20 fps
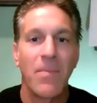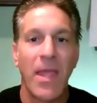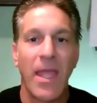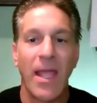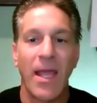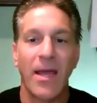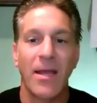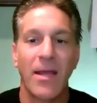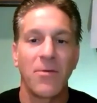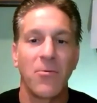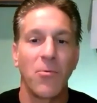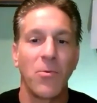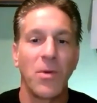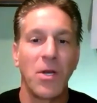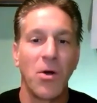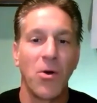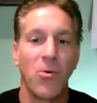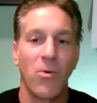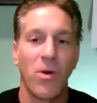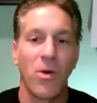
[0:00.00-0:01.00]
And we
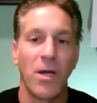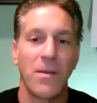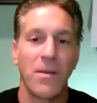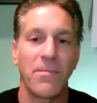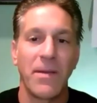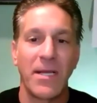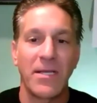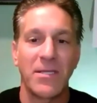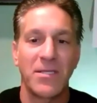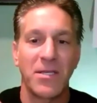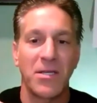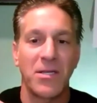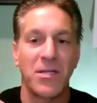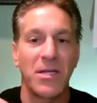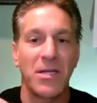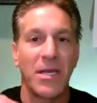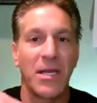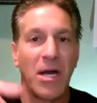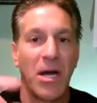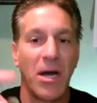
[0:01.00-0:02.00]
don't want to
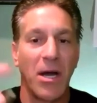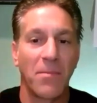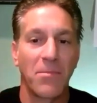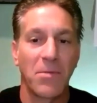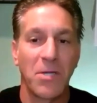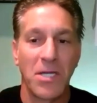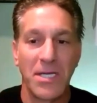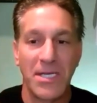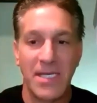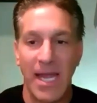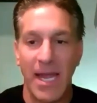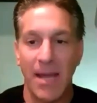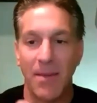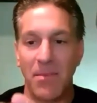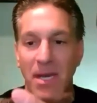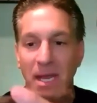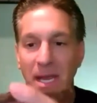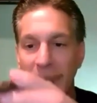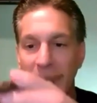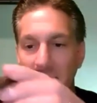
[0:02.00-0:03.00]
basically um,
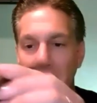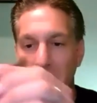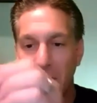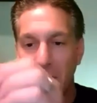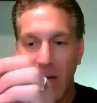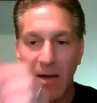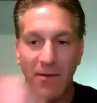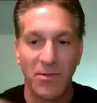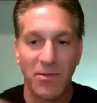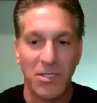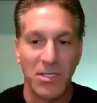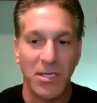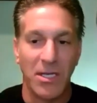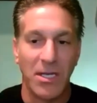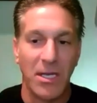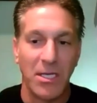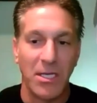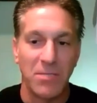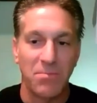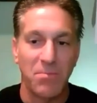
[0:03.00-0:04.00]
contaminate,
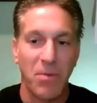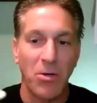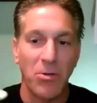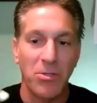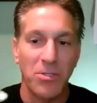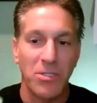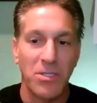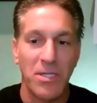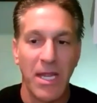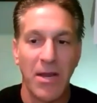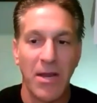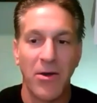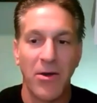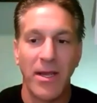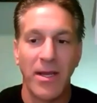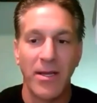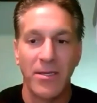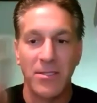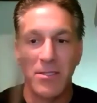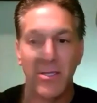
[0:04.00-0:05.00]
obviously, exposed
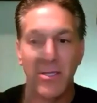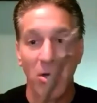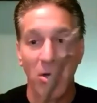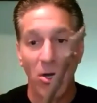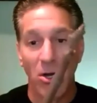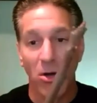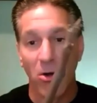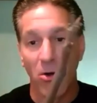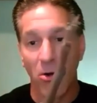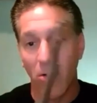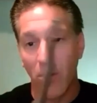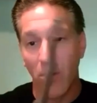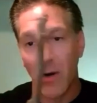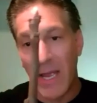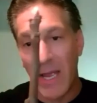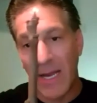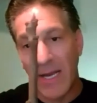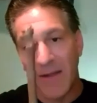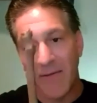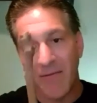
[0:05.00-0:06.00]
areas or
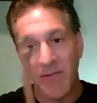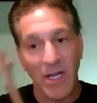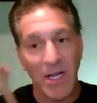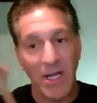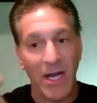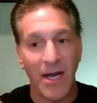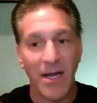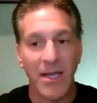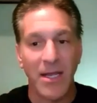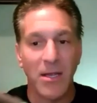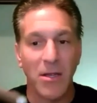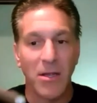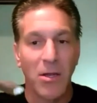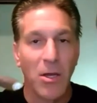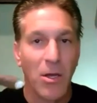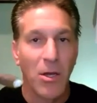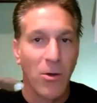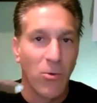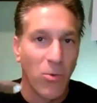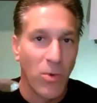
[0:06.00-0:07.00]
any of the cutting
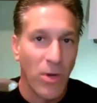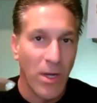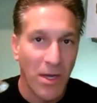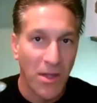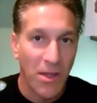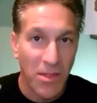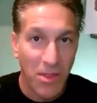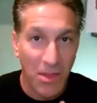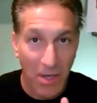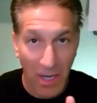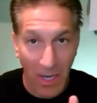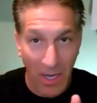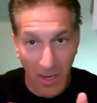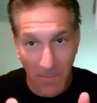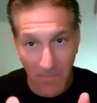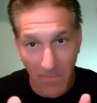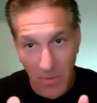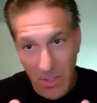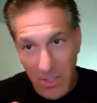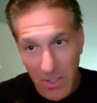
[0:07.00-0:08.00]
with
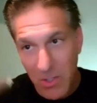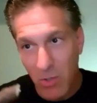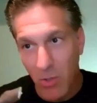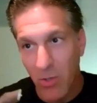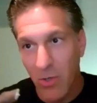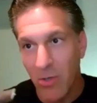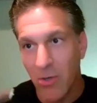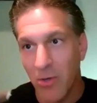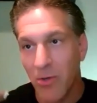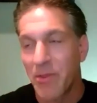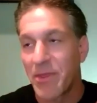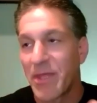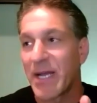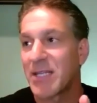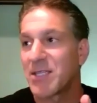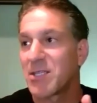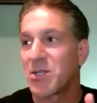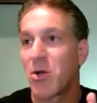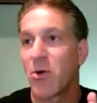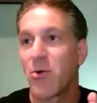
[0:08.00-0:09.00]
um, soil
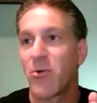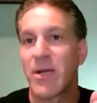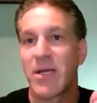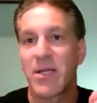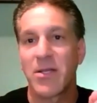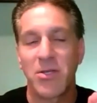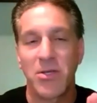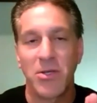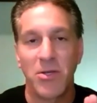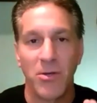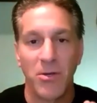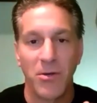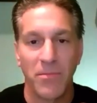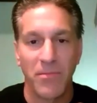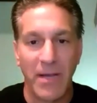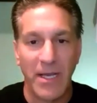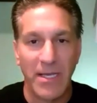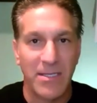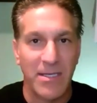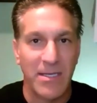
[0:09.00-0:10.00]
that's going to
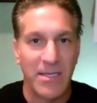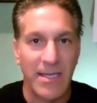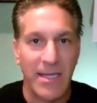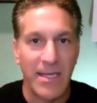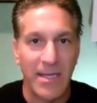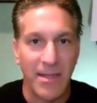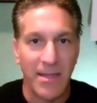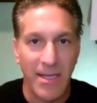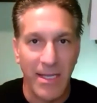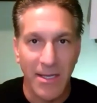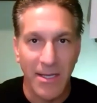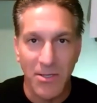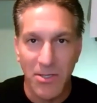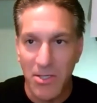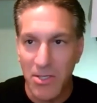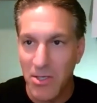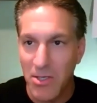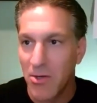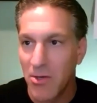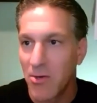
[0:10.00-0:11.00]
basically lead
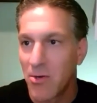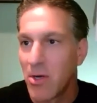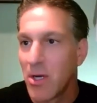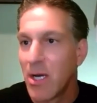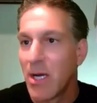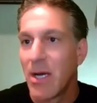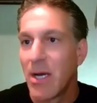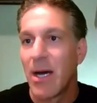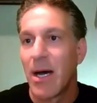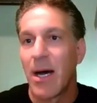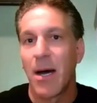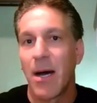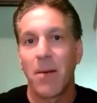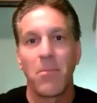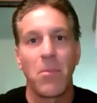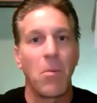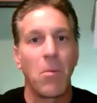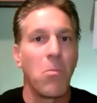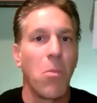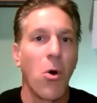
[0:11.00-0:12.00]
to
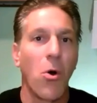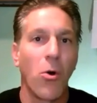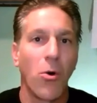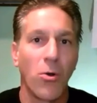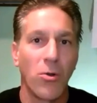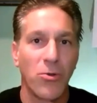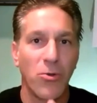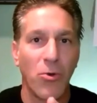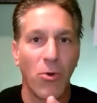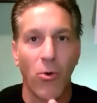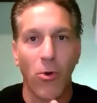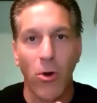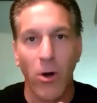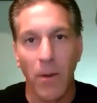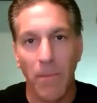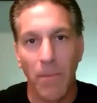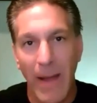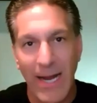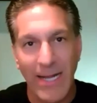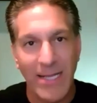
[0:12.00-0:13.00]
um, mold
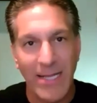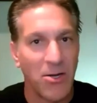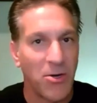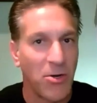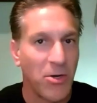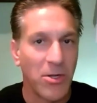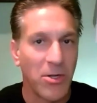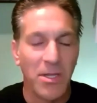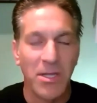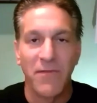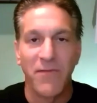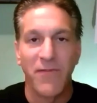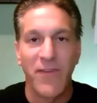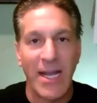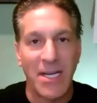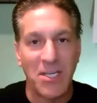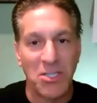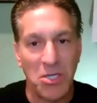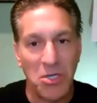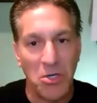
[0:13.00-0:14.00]
or bacterial
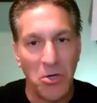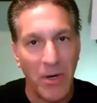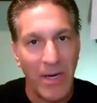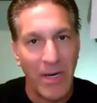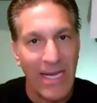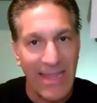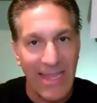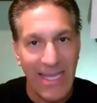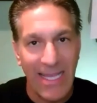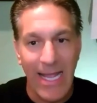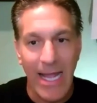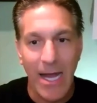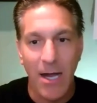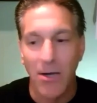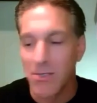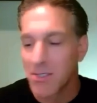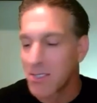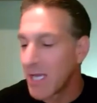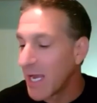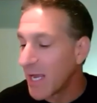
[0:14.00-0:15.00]
infection or anything
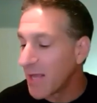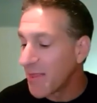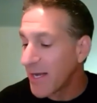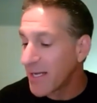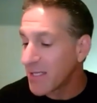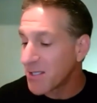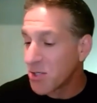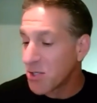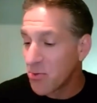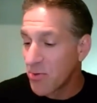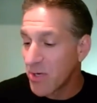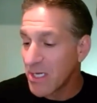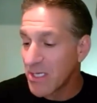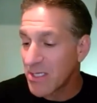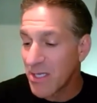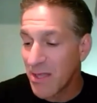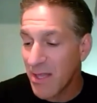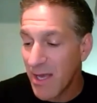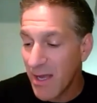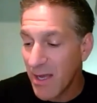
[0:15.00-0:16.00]
else. And that's the
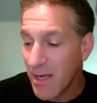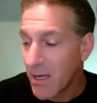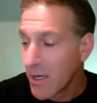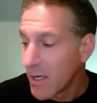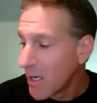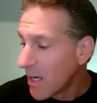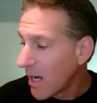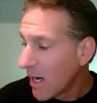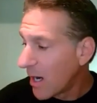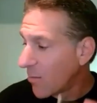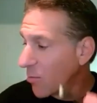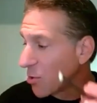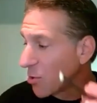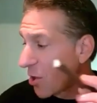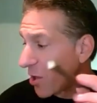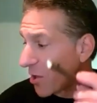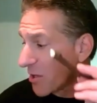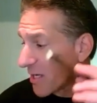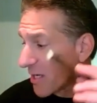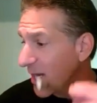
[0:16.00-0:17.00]
reason that um, with
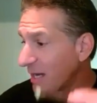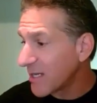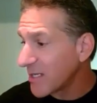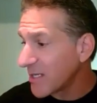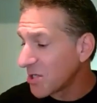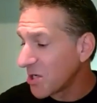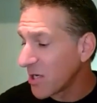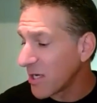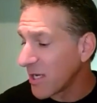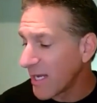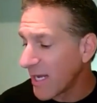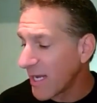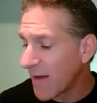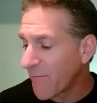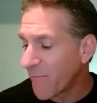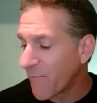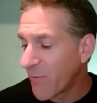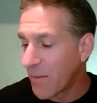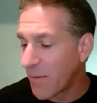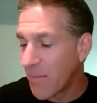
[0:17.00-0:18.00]
all the cuttings that you're going to
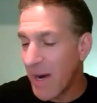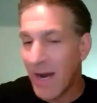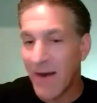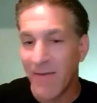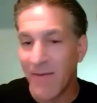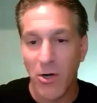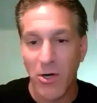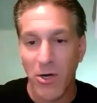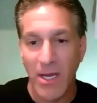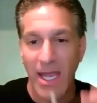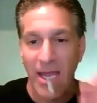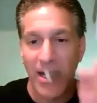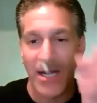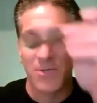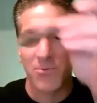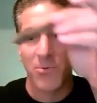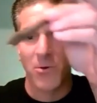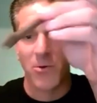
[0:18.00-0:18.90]
get from IV Organics,